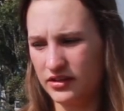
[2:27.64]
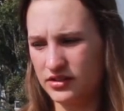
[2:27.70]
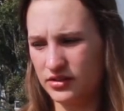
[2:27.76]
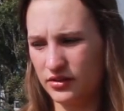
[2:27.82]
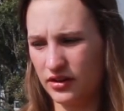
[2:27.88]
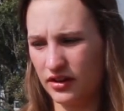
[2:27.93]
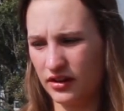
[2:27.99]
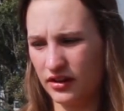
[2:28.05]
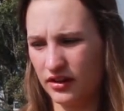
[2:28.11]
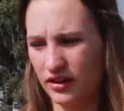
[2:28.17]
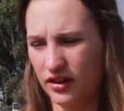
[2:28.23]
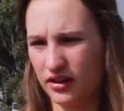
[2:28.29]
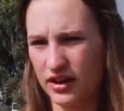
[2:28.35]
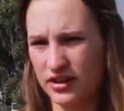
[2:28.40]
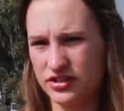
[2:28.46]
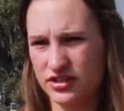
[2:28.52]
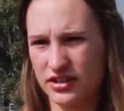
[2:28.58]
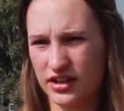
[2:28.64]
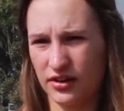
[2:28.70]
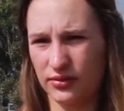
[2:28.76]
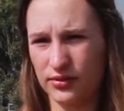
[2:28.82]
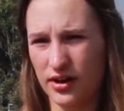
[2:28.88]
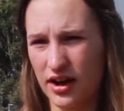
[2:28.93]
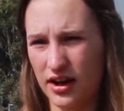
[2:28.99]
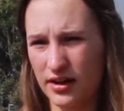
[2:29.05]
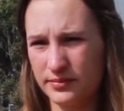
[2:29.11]
due to our engineer
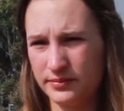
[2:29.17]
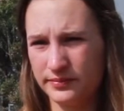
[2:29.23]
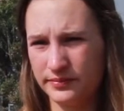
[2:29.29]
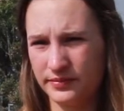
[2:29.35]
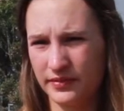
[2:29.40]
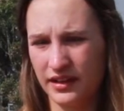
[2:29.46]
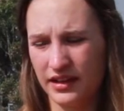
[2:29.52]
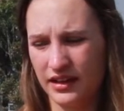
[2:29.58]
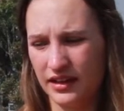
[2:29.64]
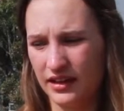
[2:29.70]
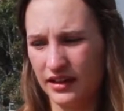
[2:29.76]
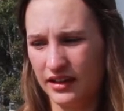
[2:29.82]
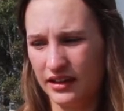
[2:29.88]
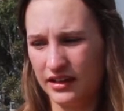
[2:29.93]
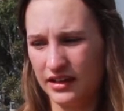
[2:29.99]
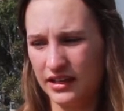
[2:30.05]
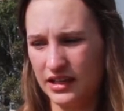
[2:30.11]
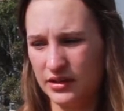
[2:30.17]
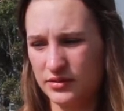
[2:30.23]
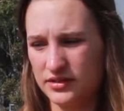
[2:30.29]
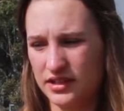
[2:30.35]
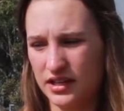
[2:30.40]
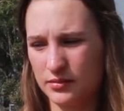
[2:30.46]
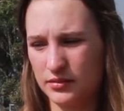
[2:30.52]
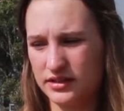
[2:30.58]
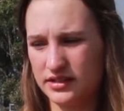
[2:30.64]
Rom, he
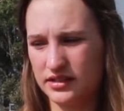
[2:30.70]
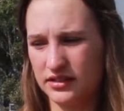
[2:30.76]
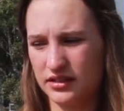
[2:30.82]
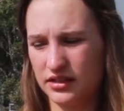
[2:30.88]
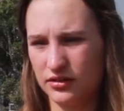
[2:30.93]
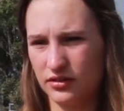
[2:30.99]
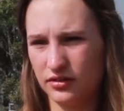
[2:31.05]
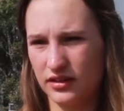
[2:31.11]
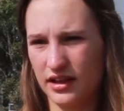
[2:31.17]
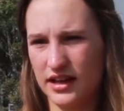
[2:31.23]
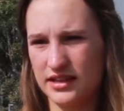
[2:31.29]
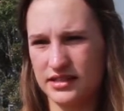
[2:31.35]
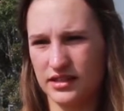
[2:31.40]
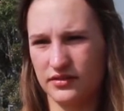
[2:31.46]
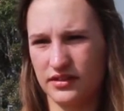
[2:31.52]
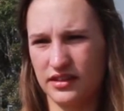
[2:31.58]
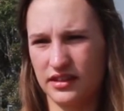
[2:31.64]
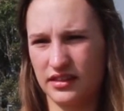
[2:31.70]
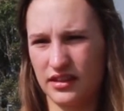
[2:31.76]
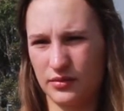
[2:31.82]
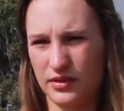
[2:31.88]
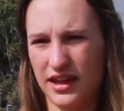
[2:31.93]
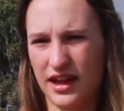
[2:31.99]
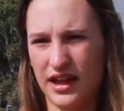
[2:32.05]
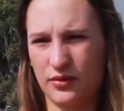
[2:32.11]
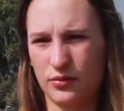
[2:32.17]
was able to utilize everything that
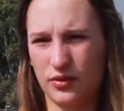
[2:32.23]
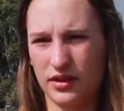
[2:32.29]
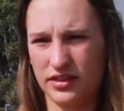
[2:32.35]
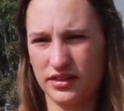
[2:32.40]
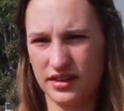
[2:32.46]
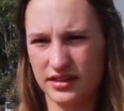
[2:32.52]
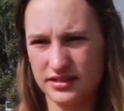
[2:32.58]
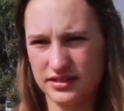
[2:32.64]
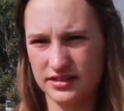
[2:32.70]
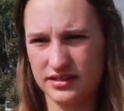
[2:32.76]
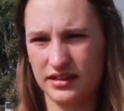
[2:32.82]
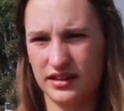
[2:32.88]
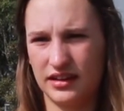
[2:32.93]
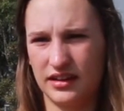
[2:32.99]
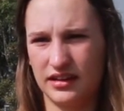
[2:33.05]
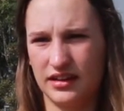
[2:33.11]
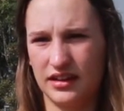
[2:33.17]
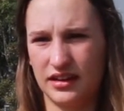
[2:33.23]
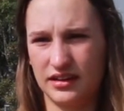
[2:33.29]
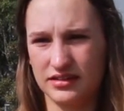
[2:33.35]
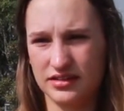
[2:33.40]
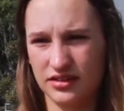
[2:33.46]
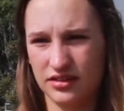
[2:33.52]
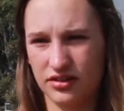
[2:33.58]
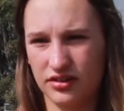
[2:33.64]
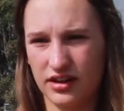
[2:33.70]
we had with us and
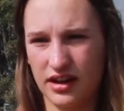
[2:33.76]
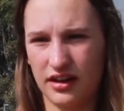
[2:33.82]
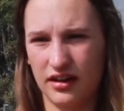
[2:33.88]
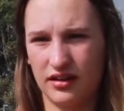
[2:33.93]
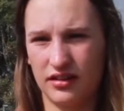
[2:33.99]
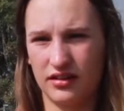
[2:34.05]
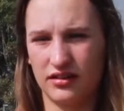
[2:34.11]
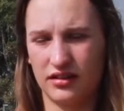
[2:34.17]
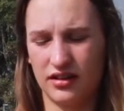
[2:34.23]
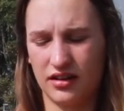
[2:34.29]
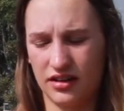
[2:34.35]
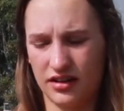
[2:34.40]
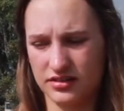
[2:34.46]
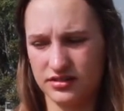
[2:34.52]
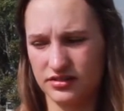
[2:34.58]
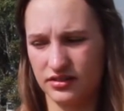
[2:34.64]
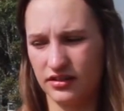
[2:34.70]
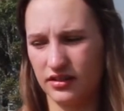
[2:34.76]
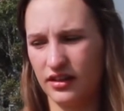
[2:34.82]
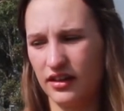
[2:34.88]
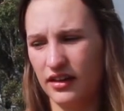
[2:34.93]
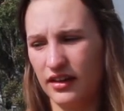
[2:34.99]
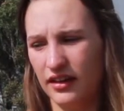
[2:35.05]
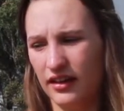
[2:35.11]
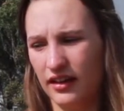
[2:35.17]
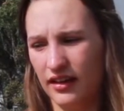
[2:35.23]
to create a hostel.
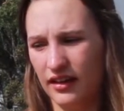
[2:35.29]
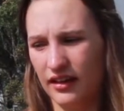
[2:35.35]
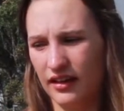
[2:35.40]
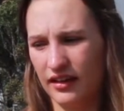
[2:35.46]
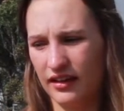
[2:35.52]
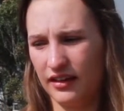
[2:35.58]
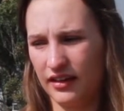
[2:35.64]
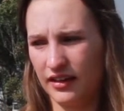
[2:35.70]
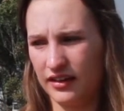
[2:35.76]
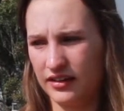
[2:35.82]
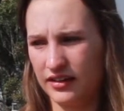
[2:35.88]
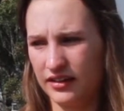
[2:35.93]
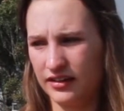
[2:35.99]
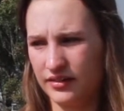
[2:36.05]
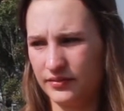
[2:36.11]
And